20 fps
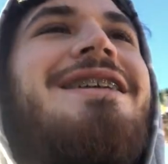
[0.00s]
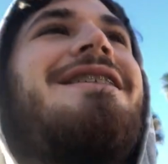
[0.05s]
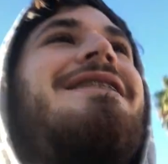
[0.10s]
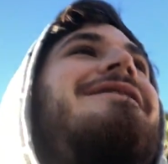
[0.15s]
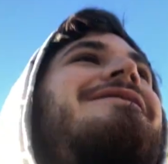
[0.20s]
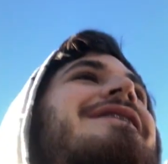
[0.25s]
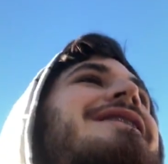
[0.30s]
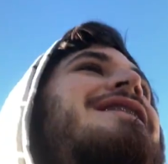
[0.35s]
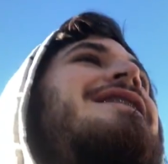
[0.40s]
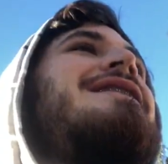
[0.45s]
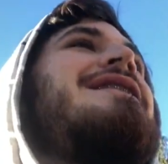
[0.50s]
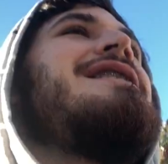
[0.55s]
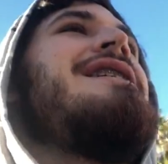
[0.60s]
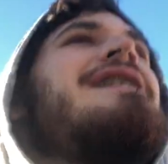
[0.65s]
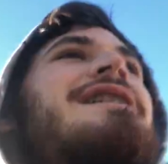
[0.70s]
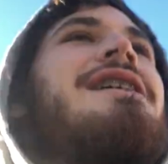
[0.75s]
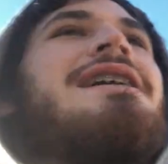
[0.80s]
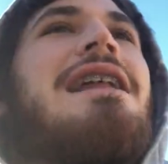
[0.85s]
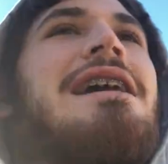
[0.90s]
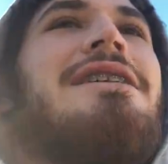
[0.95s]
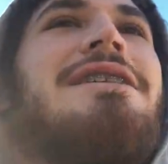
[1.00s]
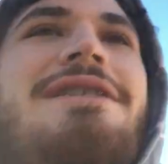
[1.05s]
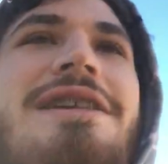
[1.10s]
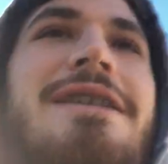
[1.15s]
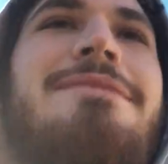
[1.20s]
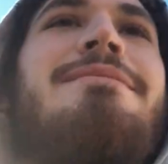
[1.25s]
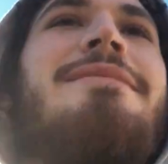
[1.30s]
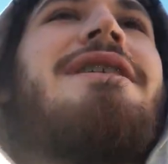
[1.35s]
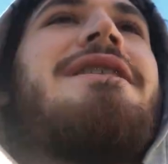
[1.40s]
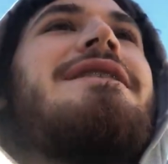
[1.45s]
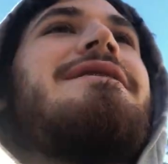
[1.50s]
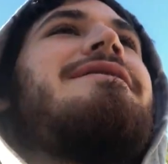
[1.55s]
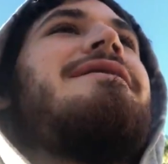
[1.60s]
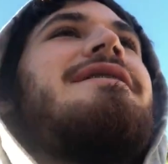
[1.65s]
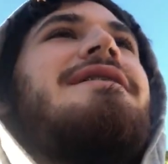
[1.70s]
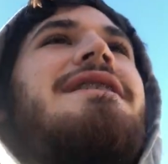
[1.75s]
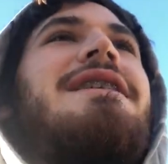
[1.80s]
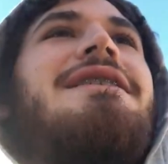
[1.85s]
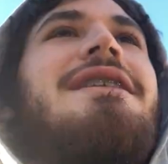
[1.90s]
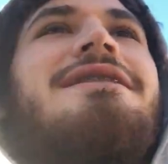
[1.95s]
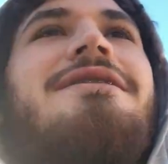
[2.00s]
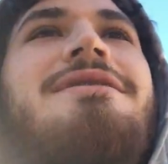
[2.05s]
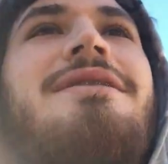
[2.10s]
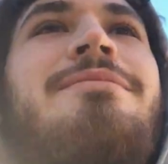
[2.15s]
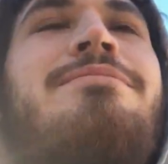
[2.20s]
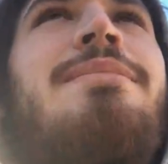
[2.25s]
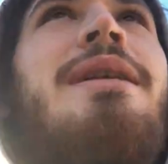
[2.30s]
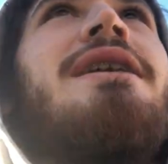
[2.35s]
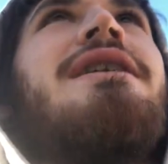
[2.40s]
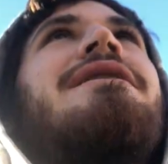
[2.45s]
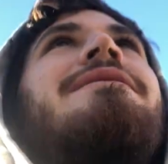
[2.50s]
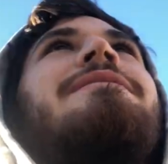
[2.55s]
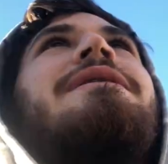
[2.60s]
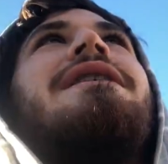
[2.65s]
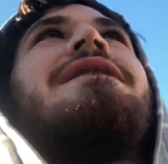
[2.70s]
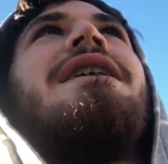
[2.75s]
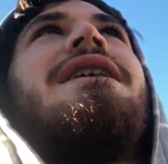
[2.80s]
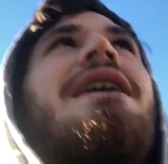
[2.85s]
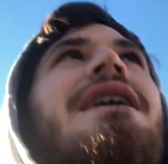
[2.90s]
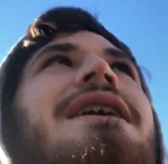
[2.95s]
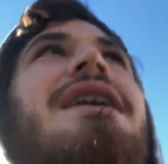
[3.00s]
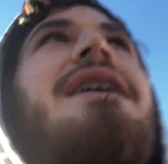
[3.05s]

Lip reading: And I was like, my thing is bugging me.